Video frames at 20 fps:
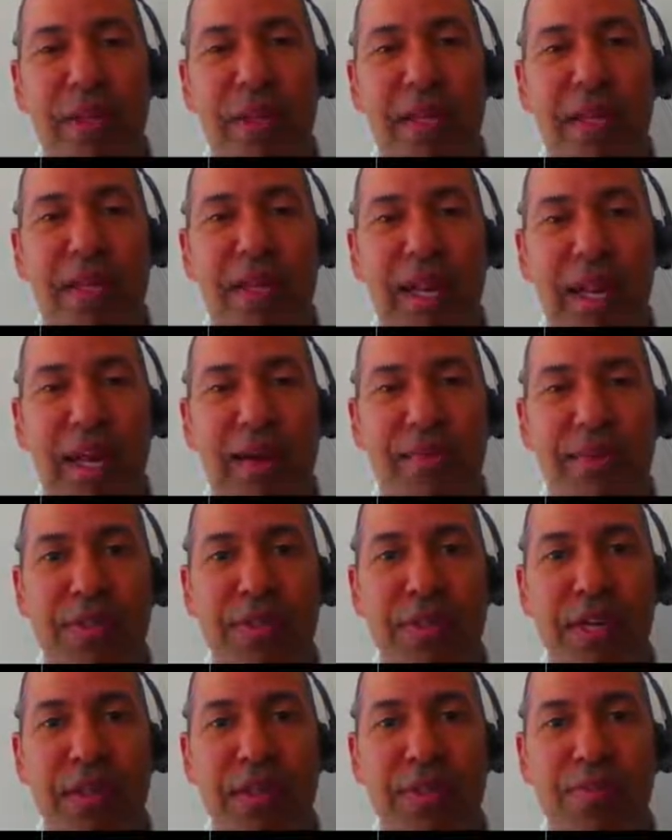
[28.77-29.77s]
and have a
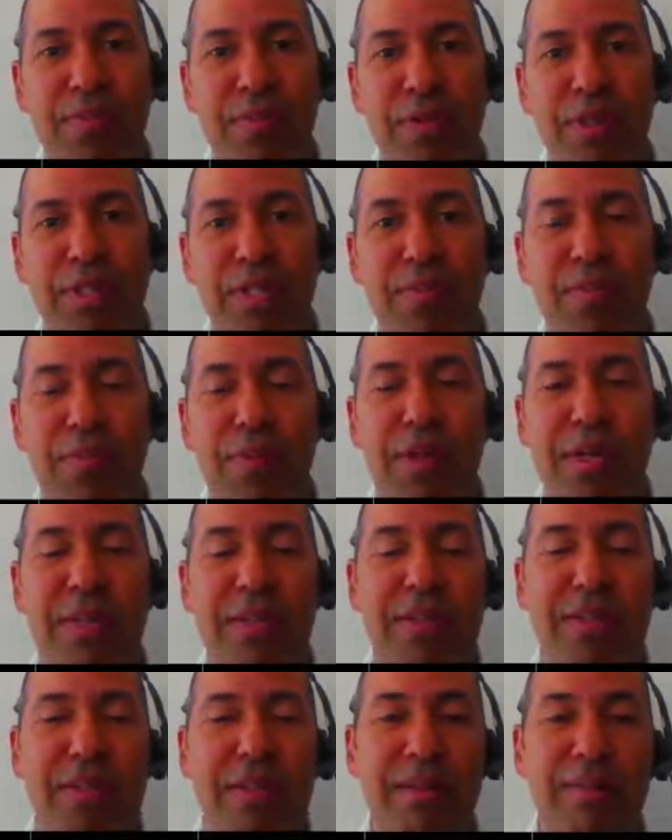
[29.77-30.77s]
solid bridge in
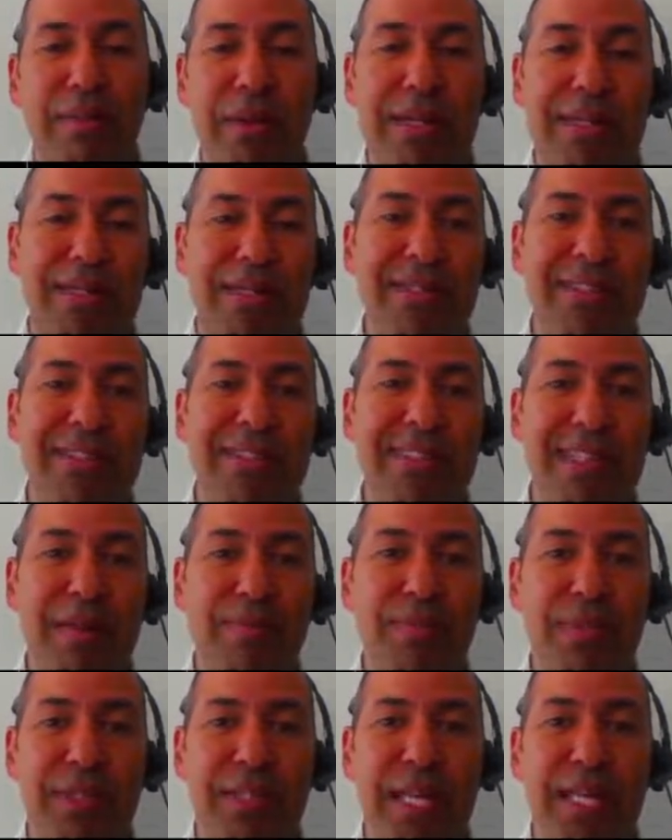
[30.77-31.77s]
place and basically
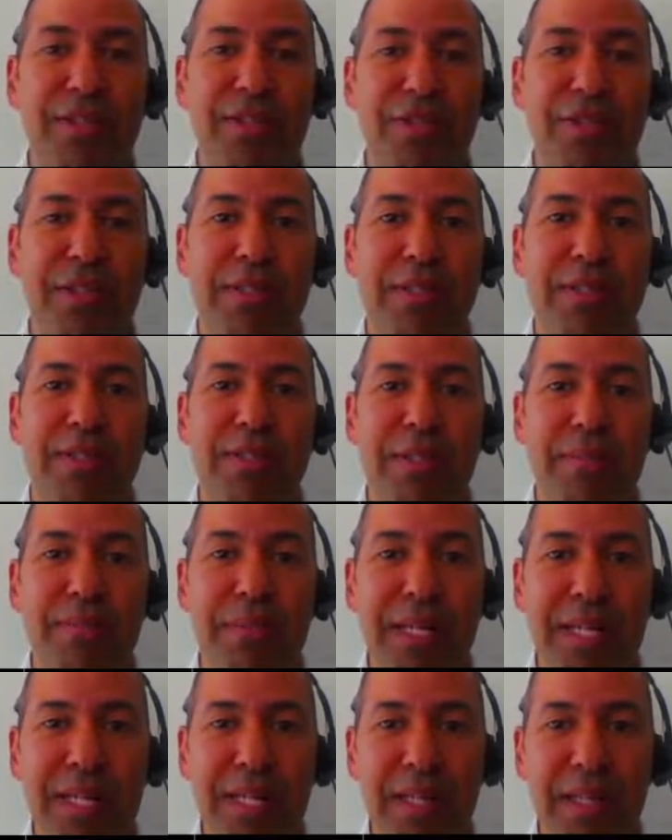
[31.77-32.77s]
skip the denture that's called
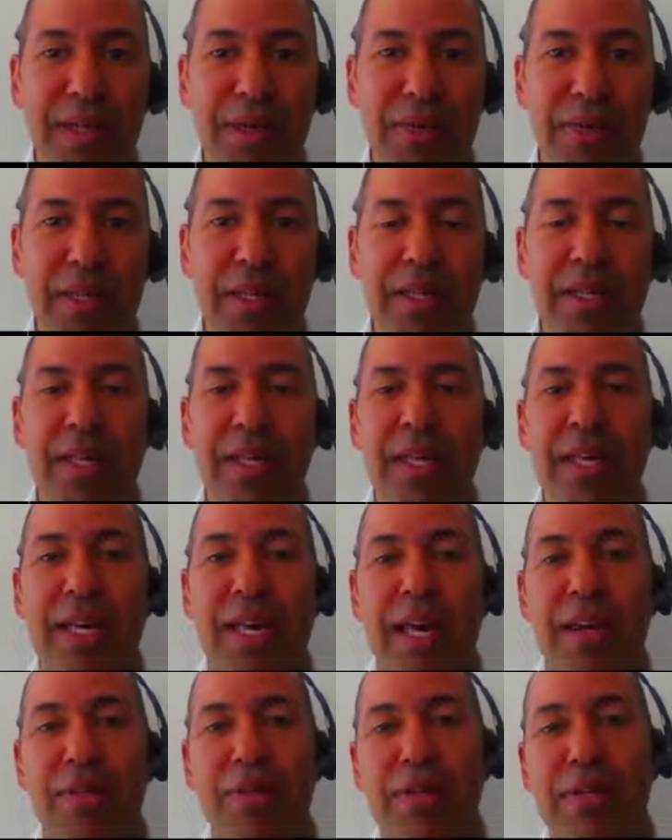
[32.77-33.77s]
immediate loading.
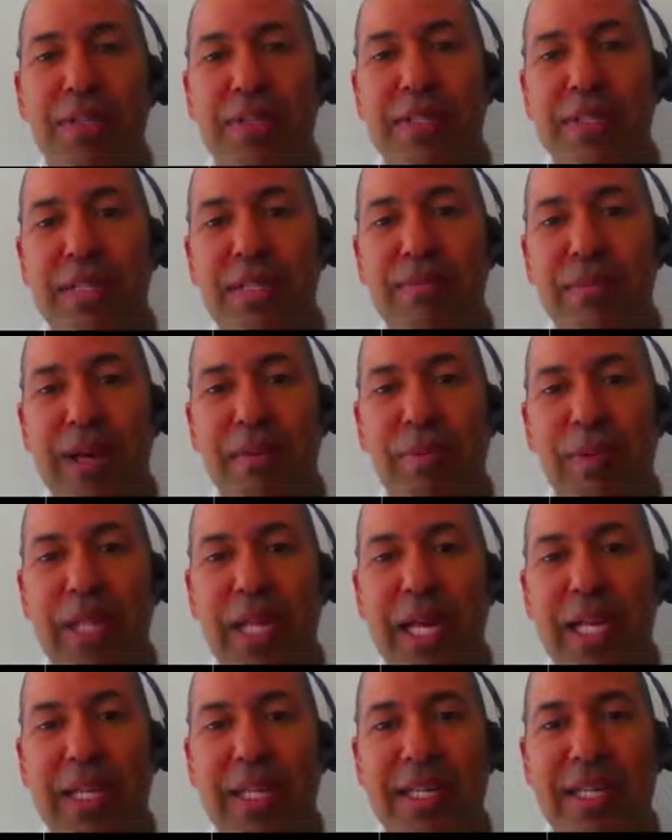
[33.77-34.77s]
And you can see in my
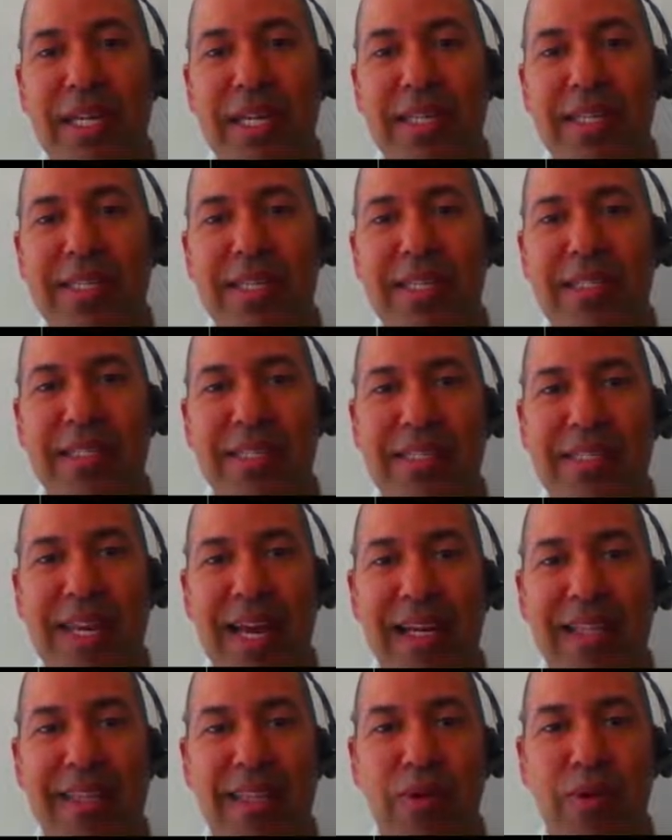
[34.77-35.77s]
planning, I can tell
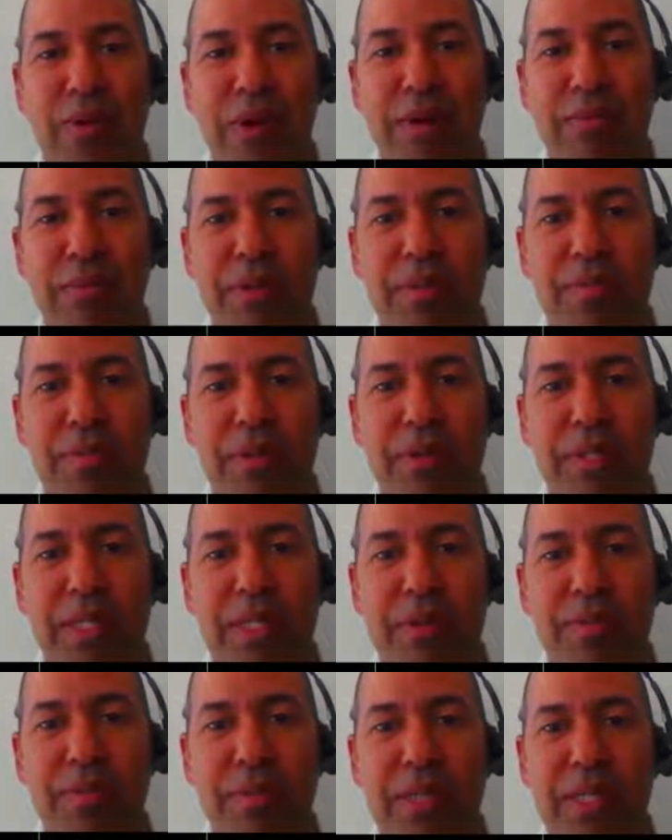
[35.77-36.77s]
exactly where I'm going to put
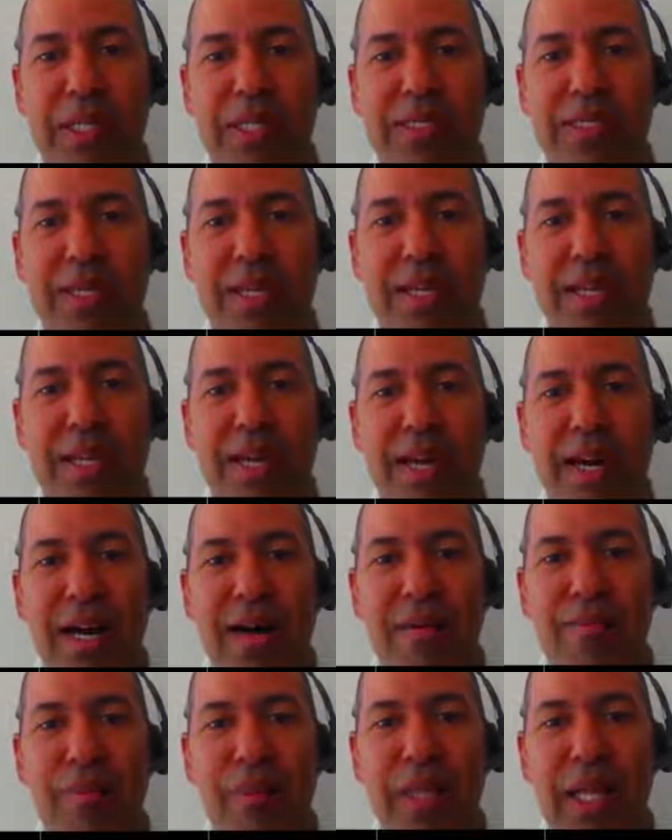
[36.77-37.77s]
the implants.
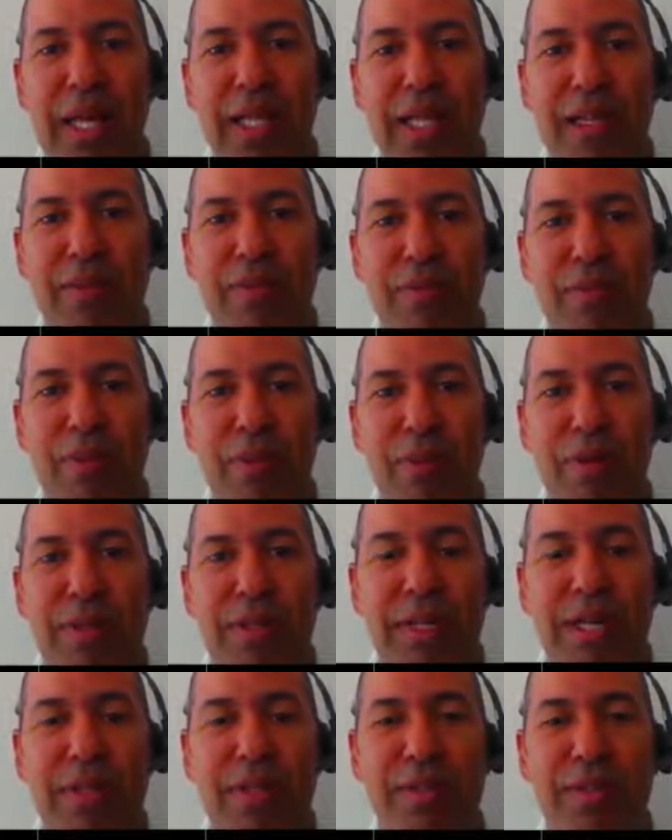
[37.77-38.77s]
I'm planning for
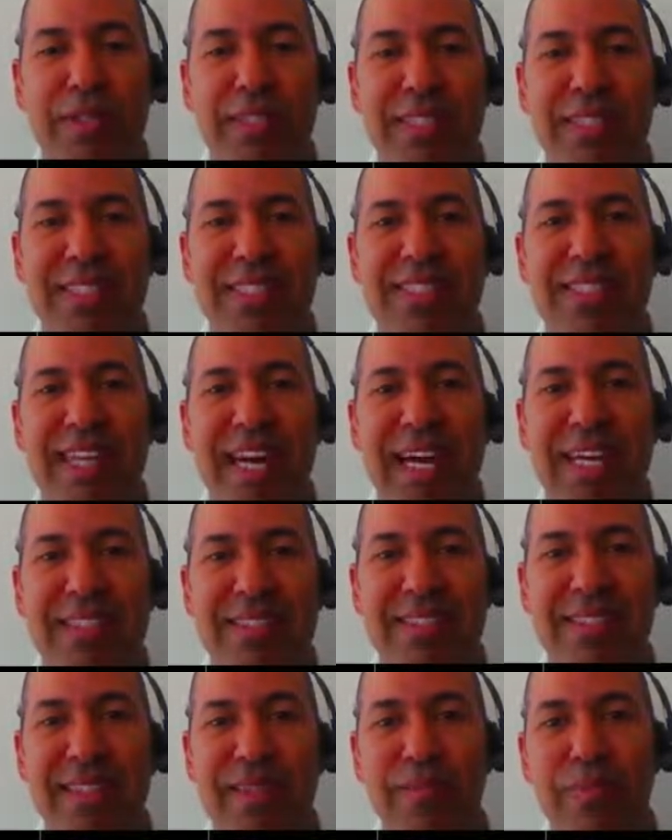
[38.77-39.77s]
not only the size
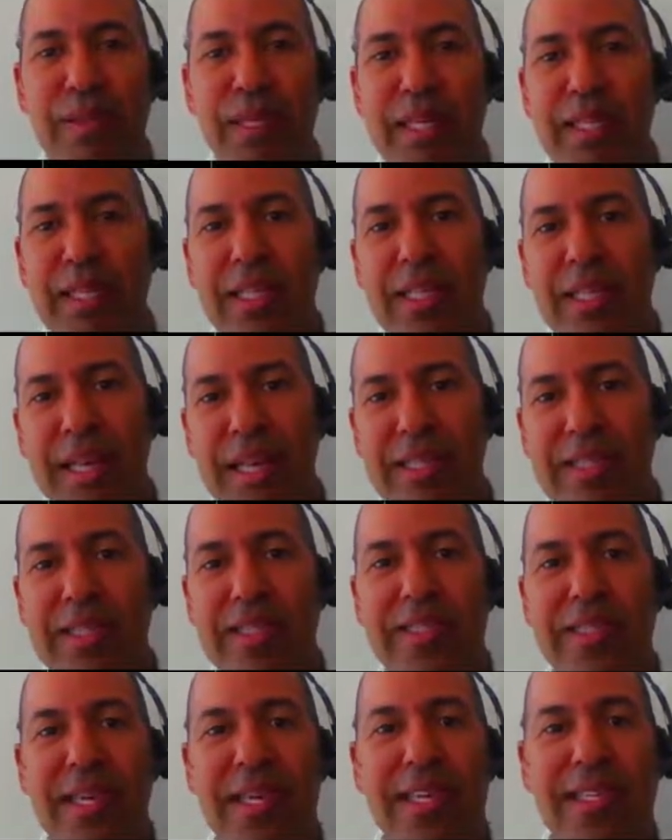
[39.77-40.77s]
of the implant, the length
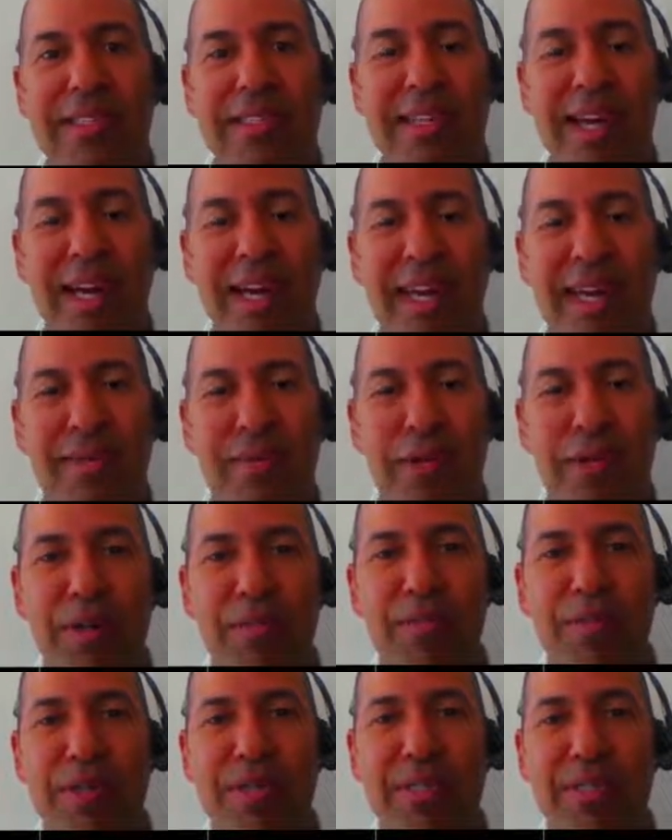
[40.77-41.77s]
and di- diameter
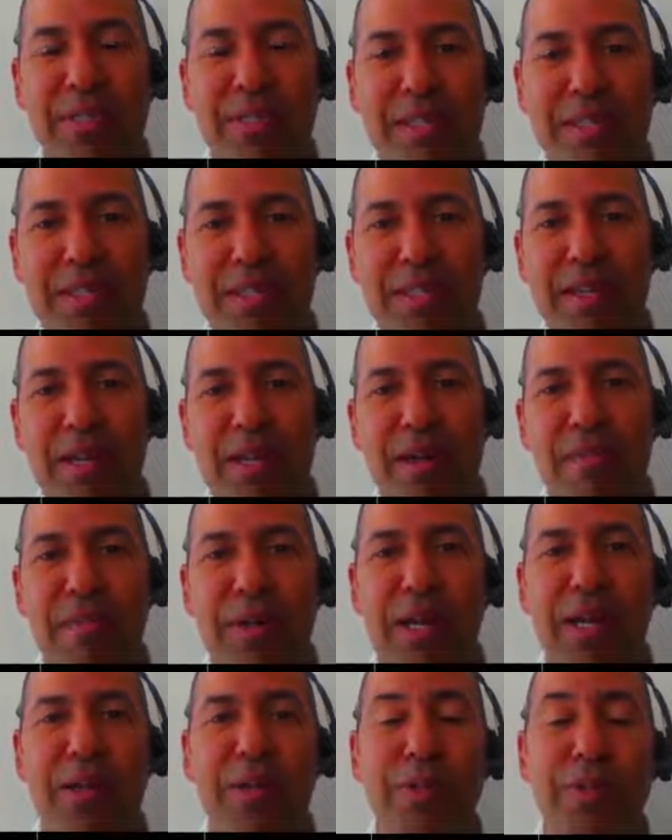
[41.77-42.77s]
and position,
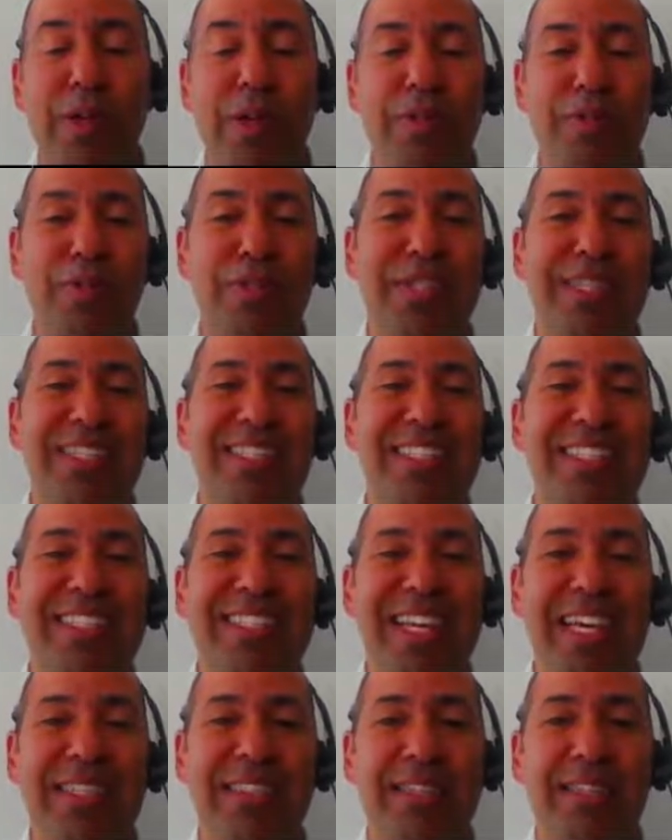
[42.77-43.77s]
but I can also tell the
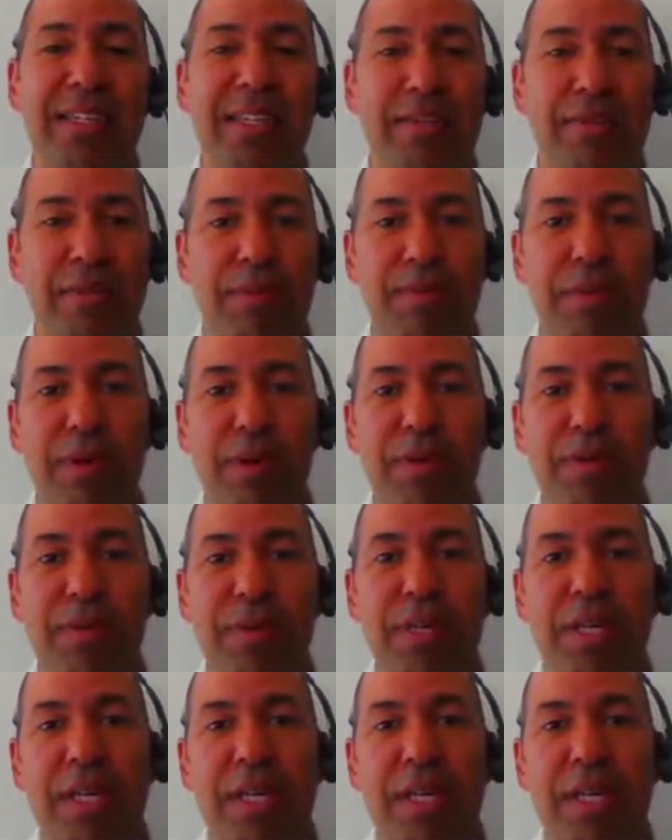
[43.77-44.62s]
density of the bone.